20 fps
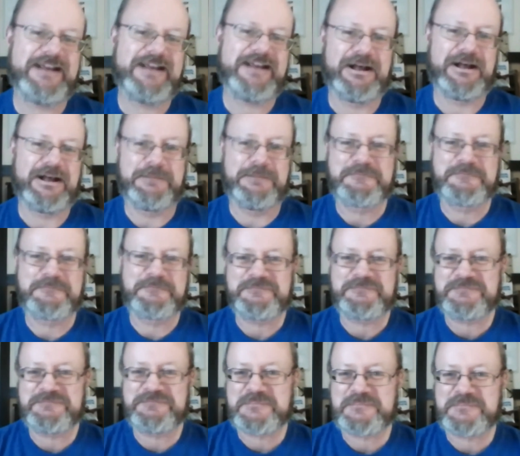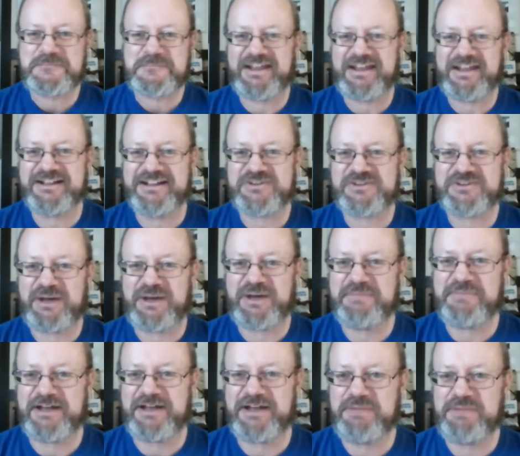So
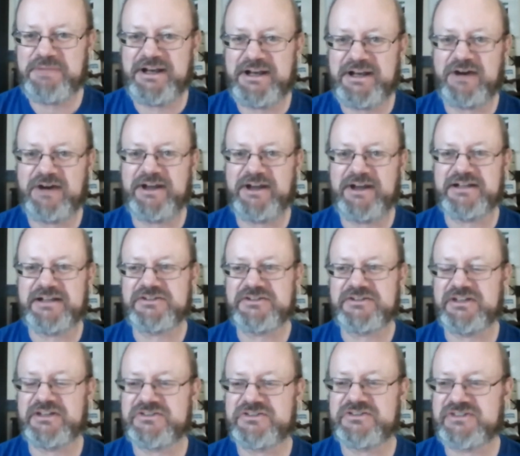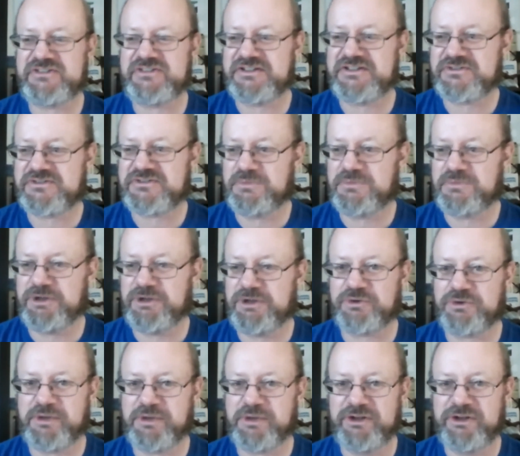I've been narrating since reel to
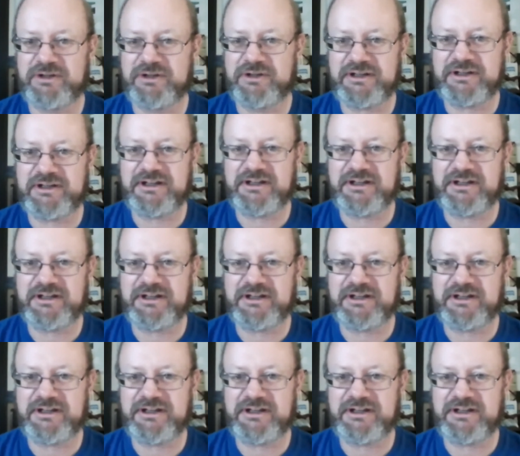reel,